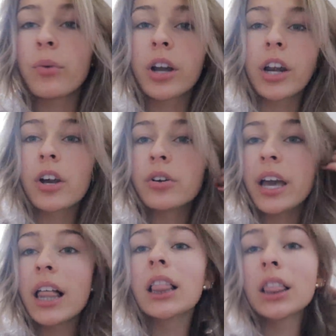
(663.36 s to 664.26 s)
we're gonna go
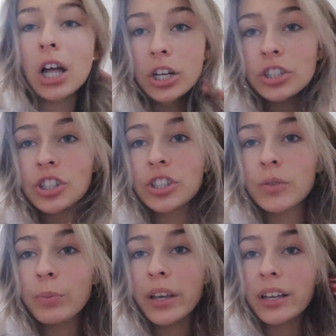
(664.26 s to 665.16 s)
get
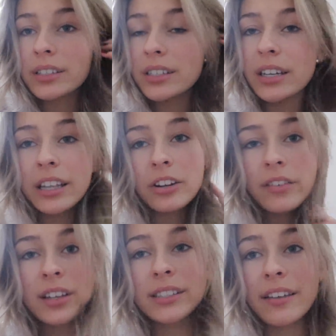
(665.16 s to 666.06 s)
lunch because neither
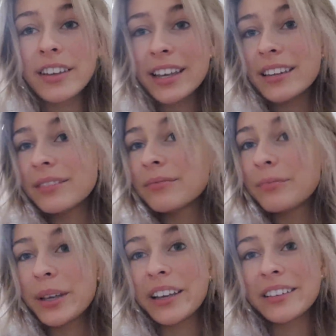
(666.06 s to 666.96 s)
of us have eaten
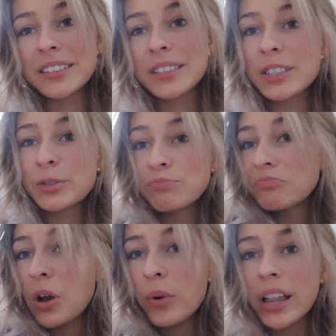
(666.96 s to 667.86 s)
because
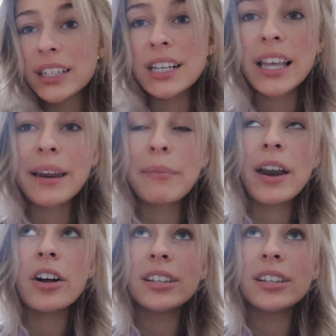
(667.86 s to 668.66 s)
we like to lay in bed all